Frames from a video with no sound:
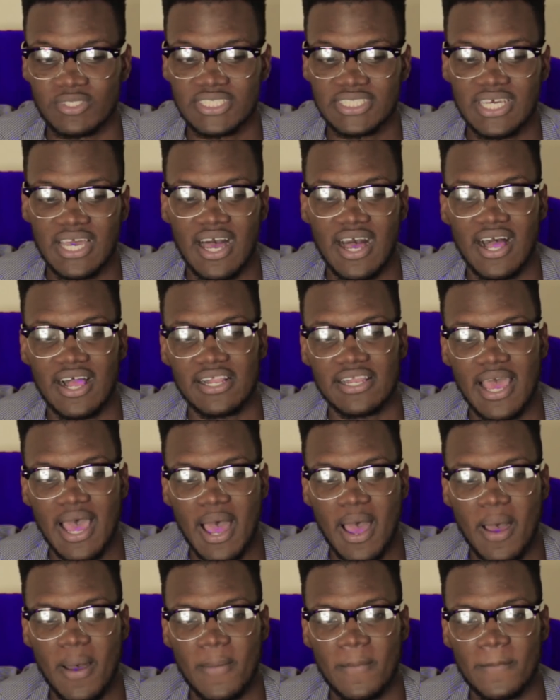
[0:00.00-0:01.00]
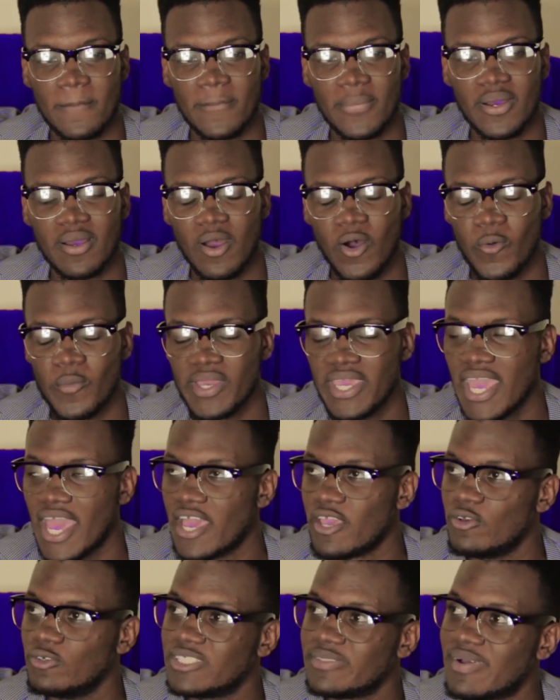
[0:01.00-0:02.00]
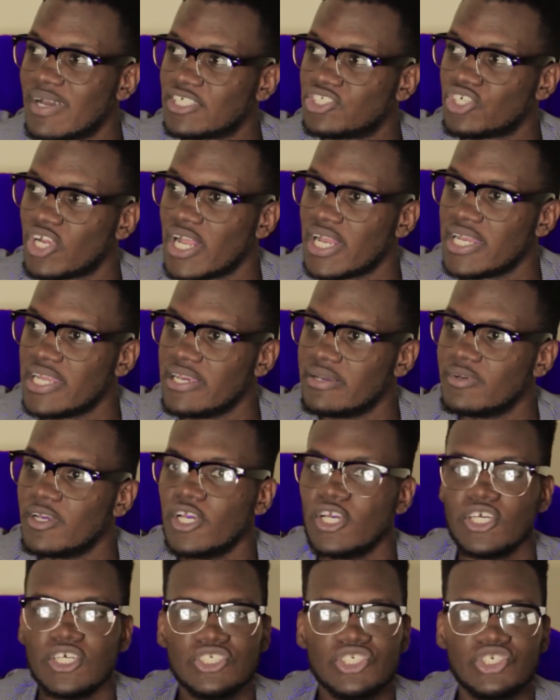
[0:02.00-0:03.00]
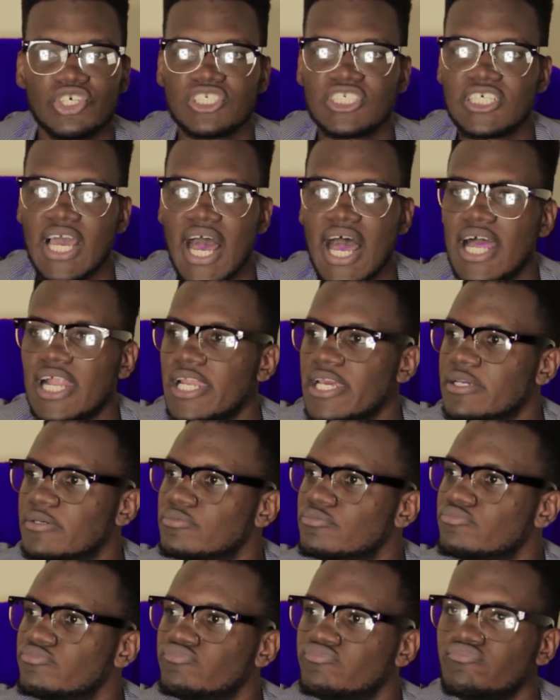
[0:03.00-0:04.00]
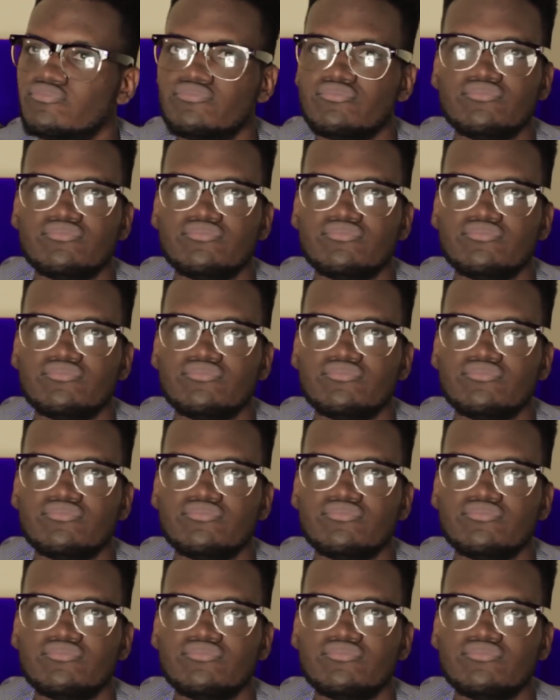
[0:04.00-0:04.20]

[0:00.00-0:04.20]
was called, I can't use him actual name. Just call him